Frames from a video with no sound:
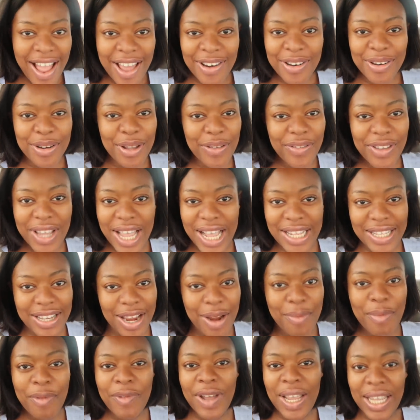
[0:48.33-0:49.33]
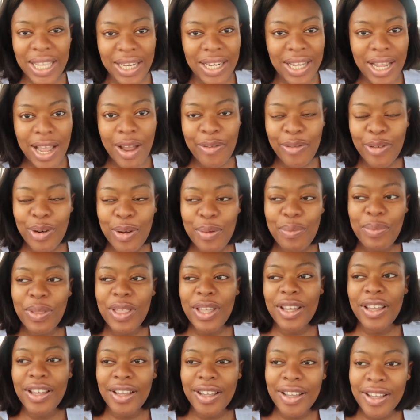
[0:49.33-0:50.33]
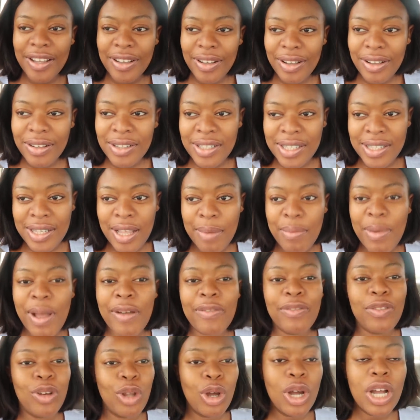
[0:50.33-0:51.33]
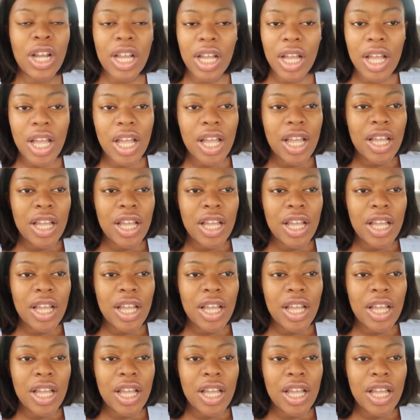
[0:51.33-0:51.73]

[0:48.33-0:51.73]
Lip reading: I don't know if you guys can remember Ginika from the December vlog.